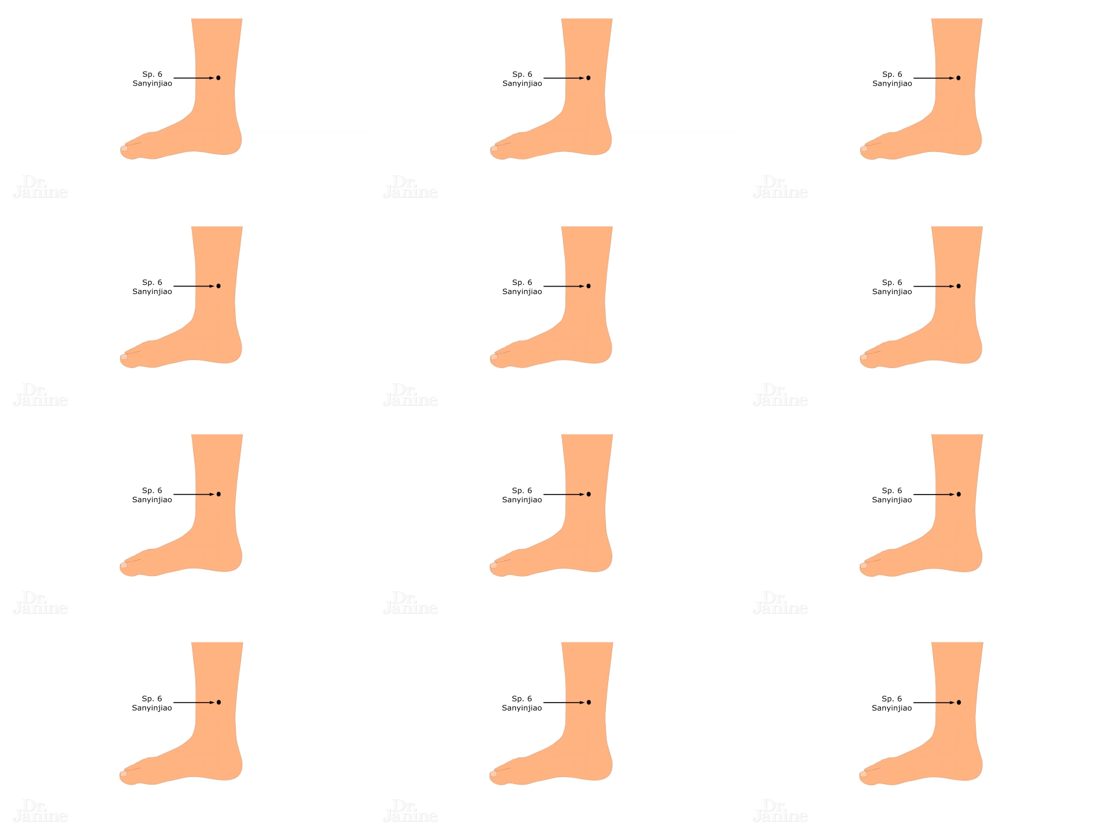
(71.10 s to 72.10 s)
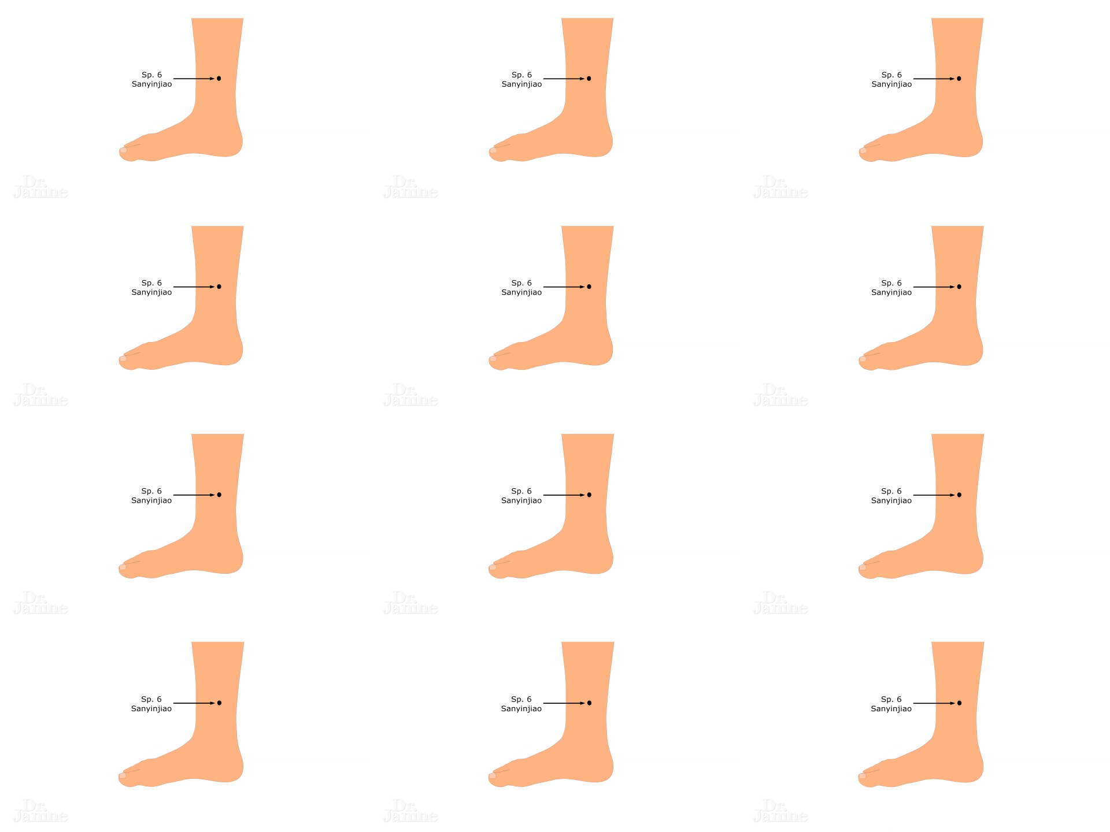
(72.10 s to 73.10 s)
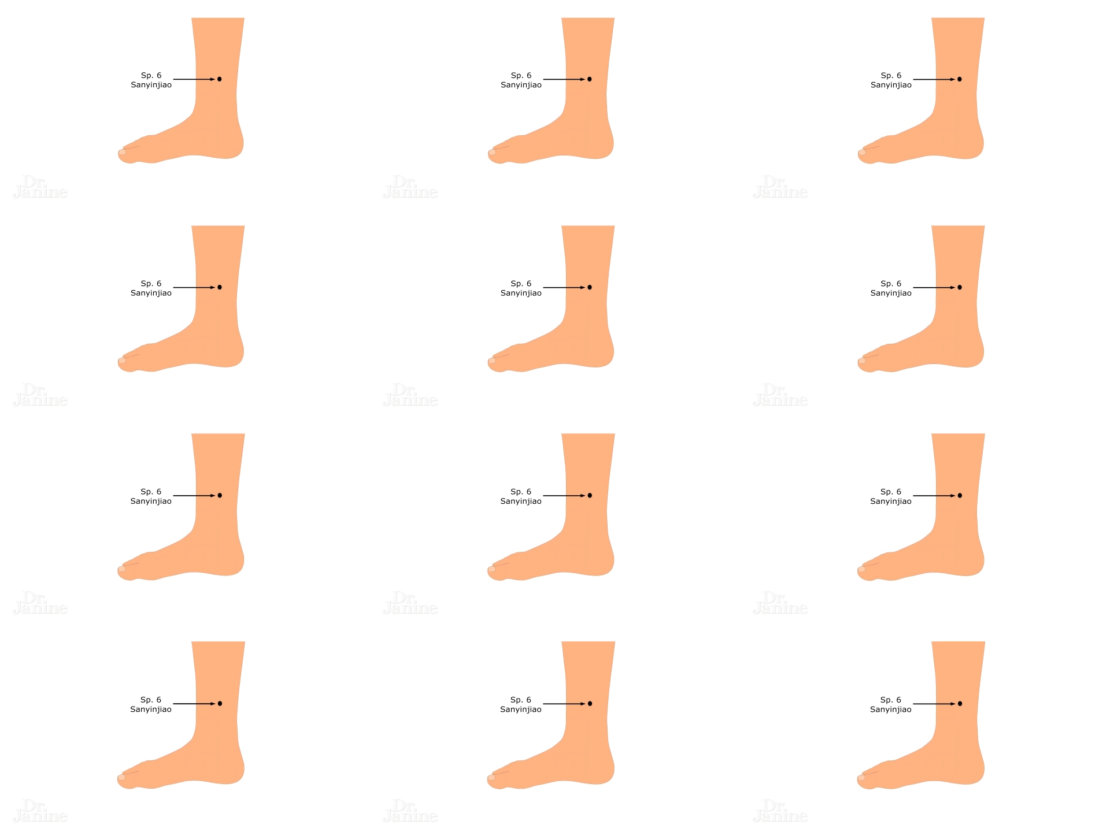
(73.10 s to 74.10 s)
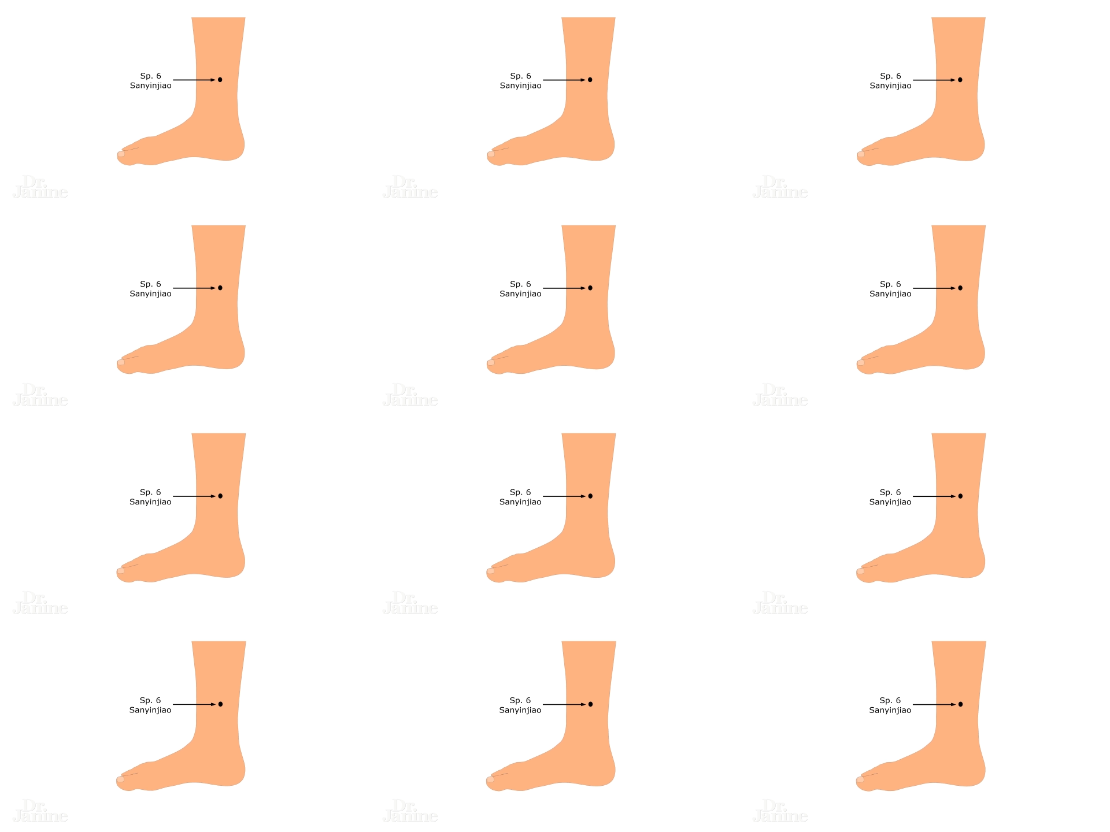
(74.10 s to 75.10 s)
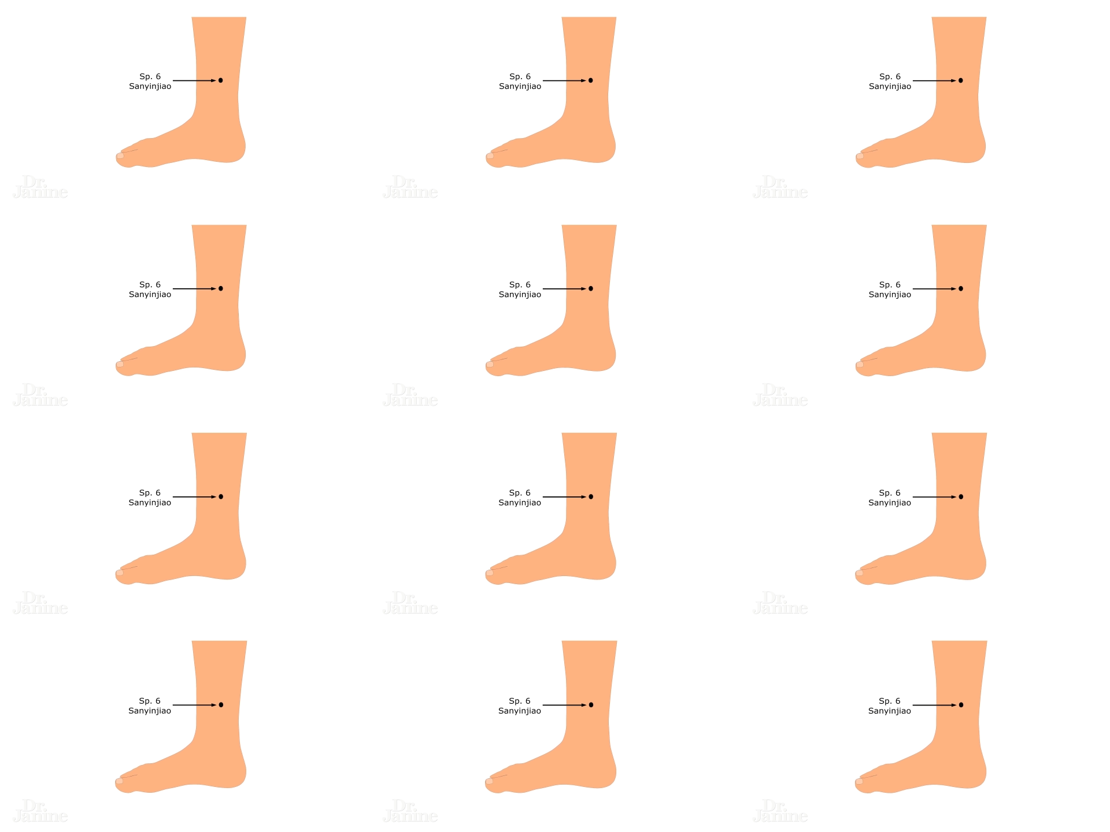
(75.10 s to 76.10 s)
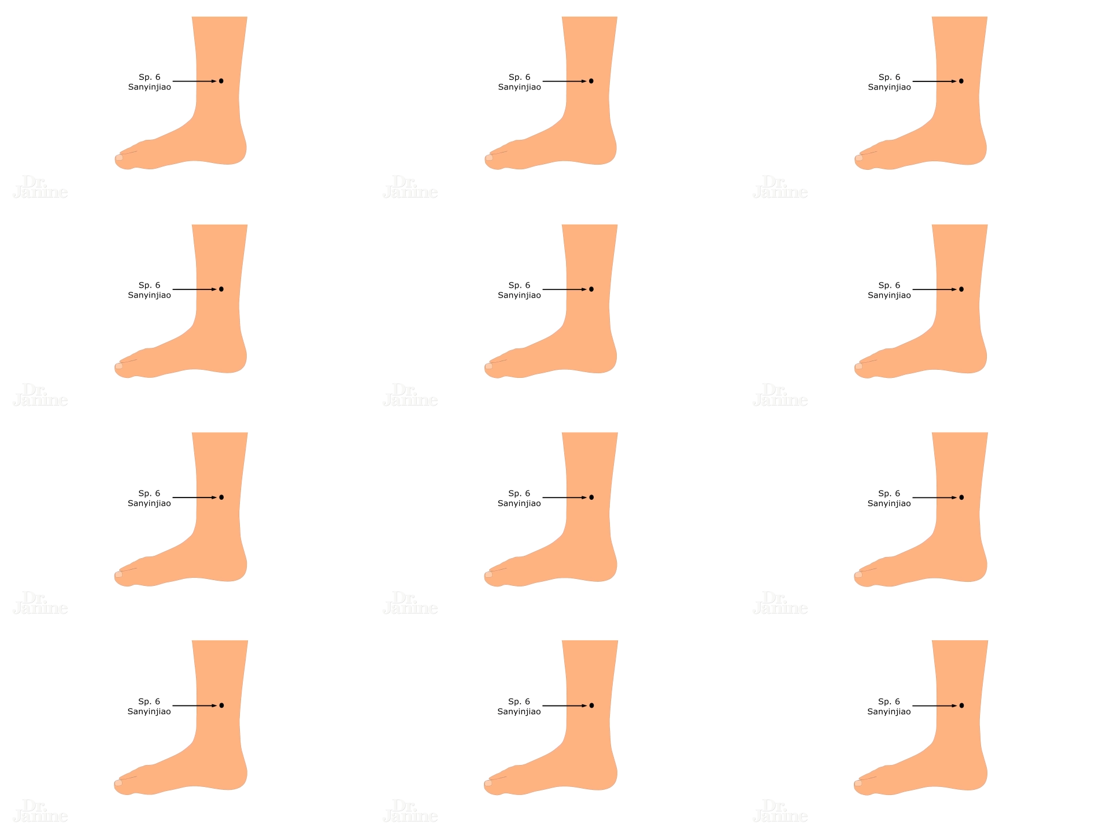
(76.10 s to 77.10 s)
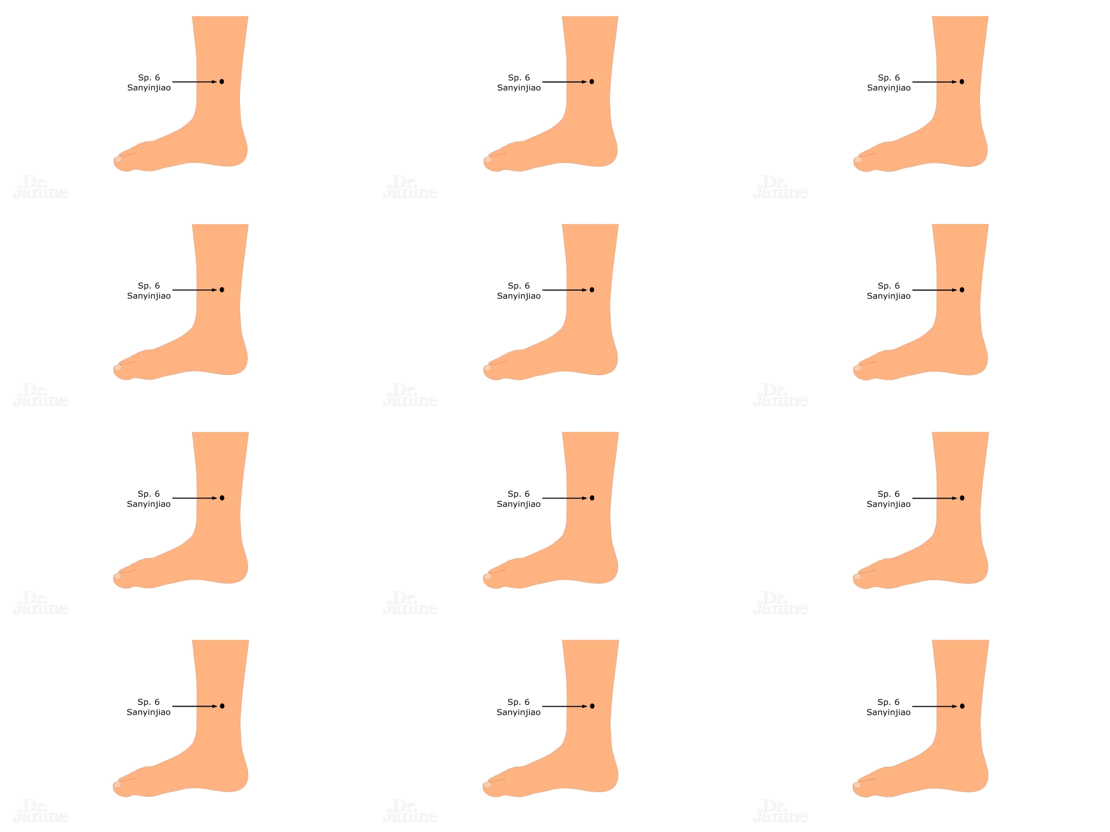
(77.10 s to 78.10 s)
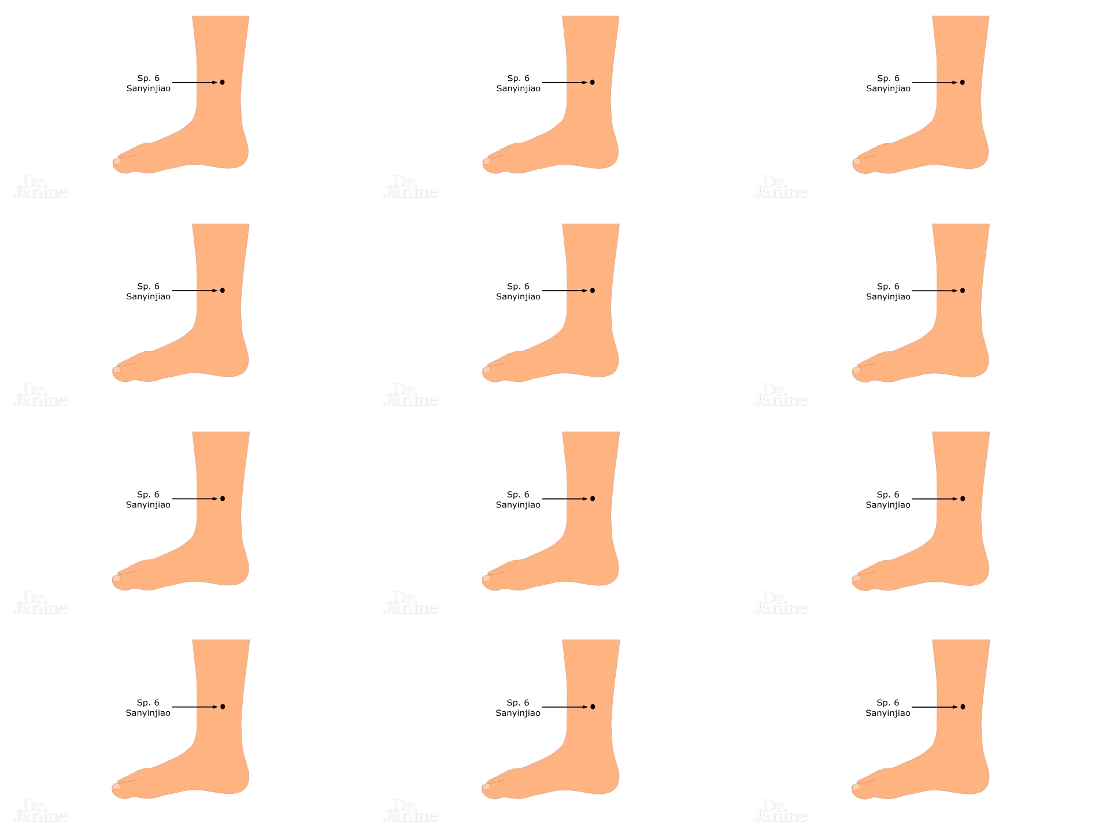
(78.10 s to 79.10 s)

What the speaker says: No face is visible, so there are no lips to read.